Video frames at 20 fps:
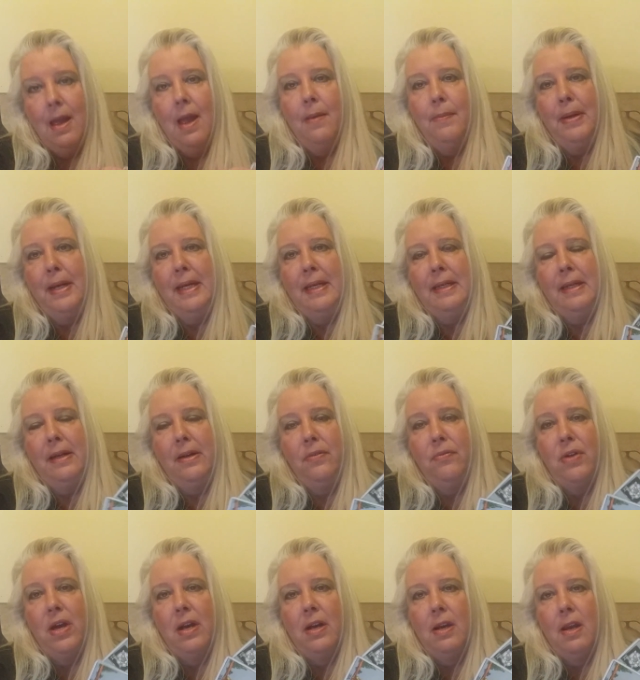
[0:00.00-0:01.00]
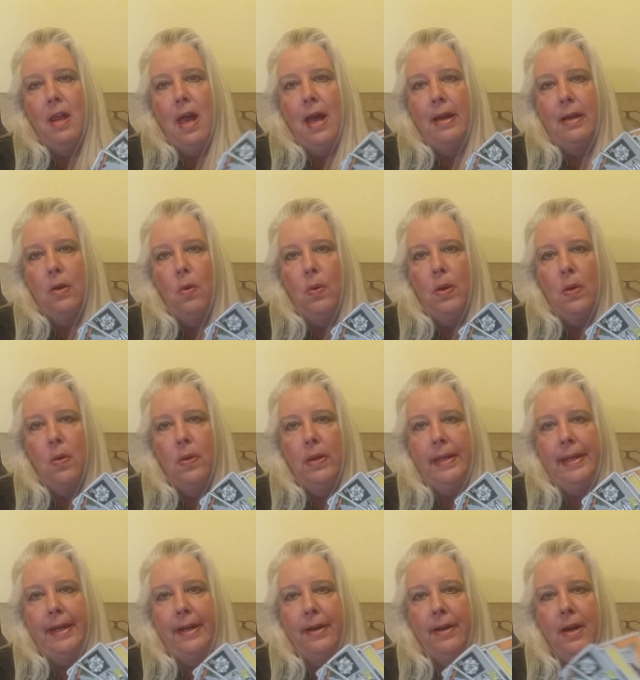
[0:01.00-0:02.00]
I mean, you've got a lot going
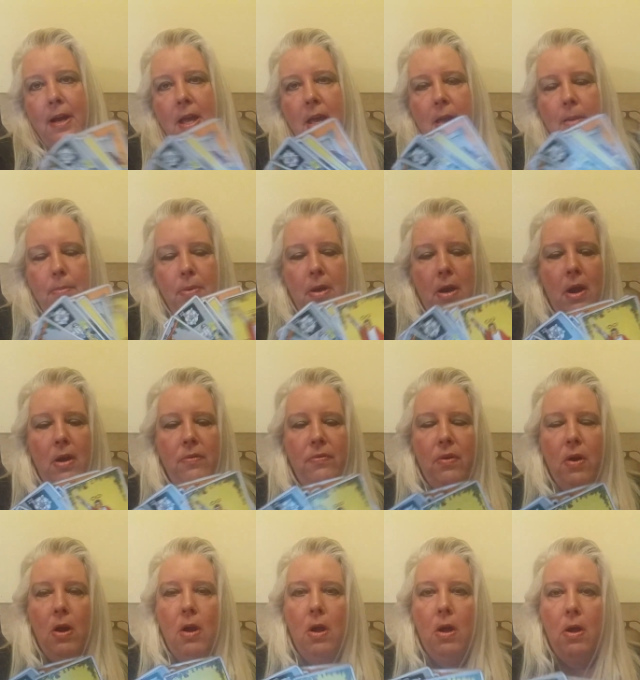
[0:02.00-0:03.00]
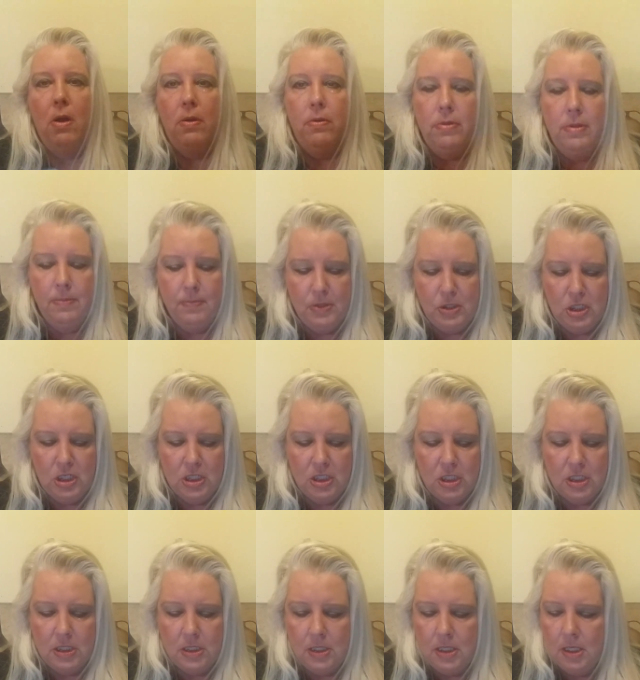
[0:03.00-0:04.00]
on here. But overall, the
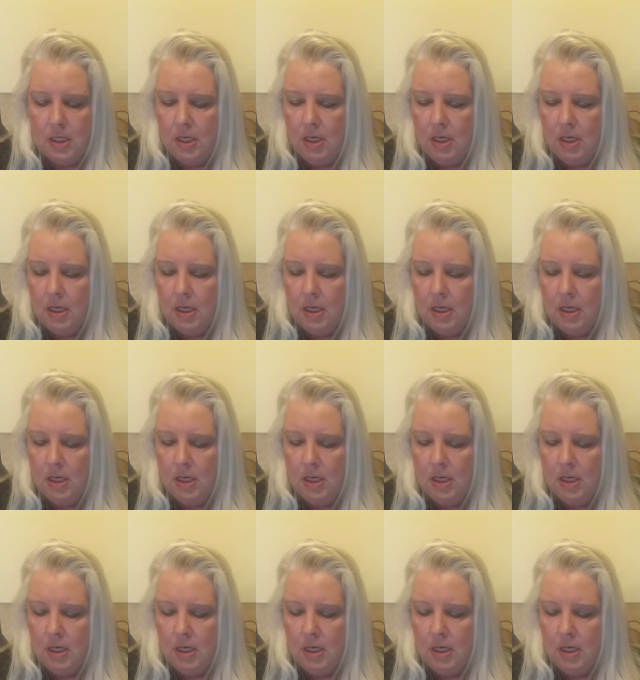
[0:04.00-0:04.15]
magician